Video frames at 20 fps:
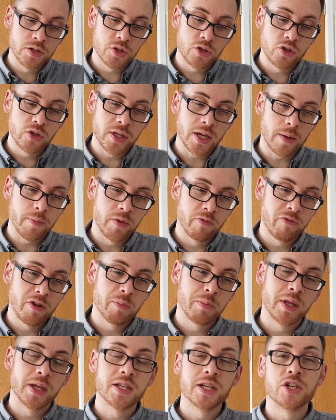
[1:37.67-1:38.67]
The
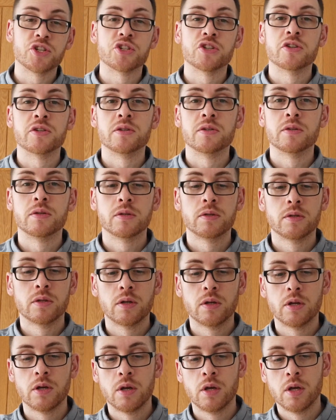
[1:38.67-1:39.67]
Ripley Edition
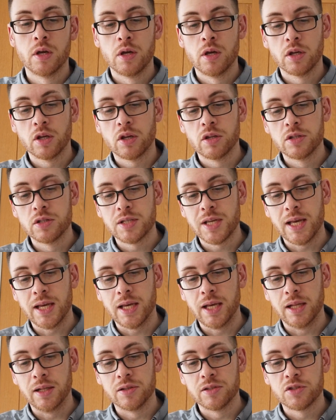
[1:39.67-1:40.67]

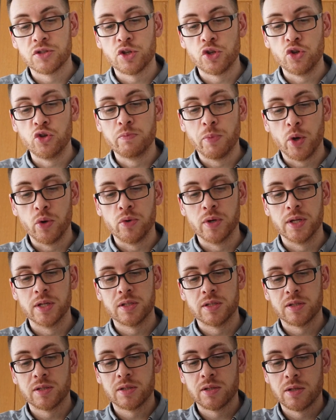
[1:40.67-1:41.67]
contains 2
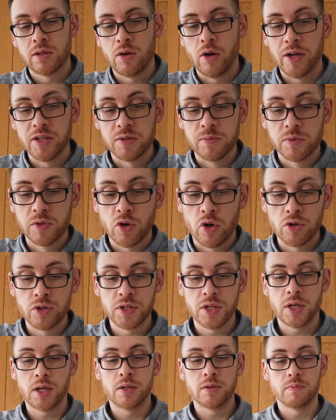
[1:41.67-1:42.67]
bonus items of
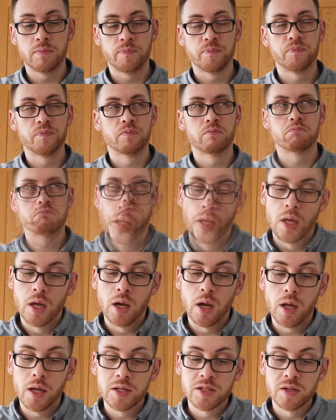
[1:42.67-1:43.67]
content.
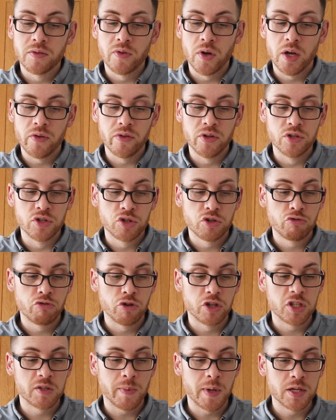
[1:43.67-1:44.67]
Last Survivor and
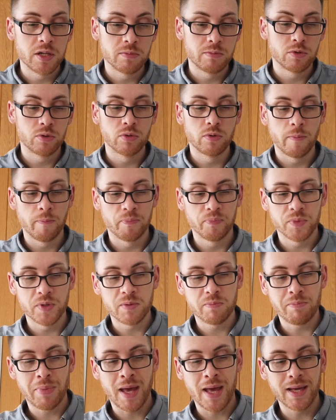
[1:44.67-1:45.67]
Crew Expendable.
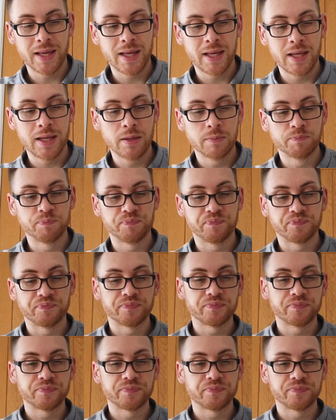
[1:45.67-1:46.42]
It's Peggy.